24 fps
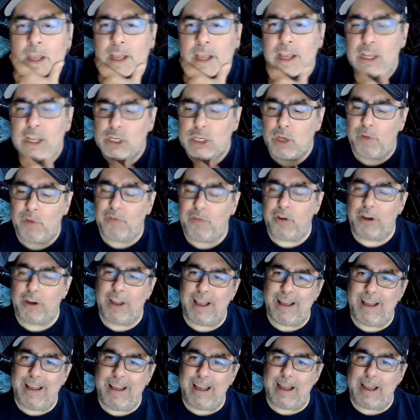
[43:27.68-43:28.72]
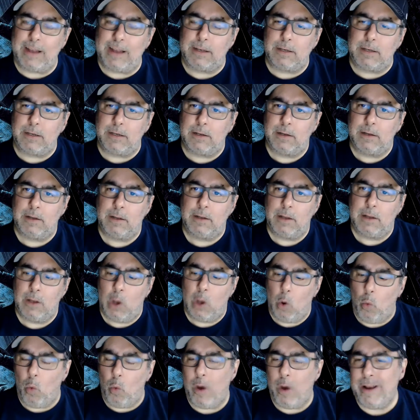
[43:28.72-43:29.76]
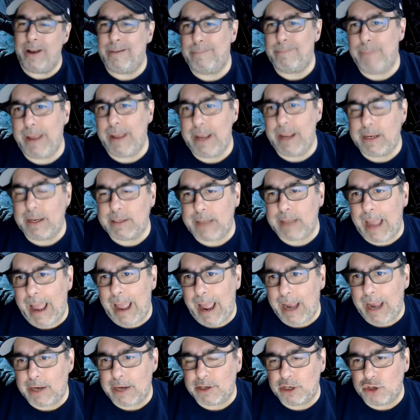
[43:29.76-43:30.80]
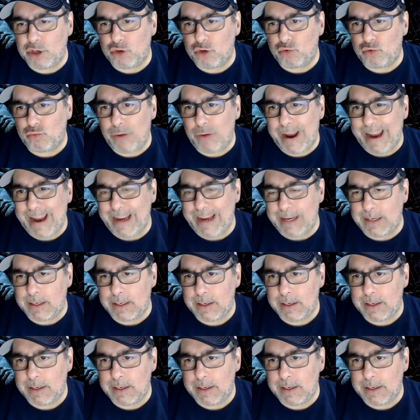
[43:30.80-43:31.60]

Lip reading: So for Kant, what makes actions right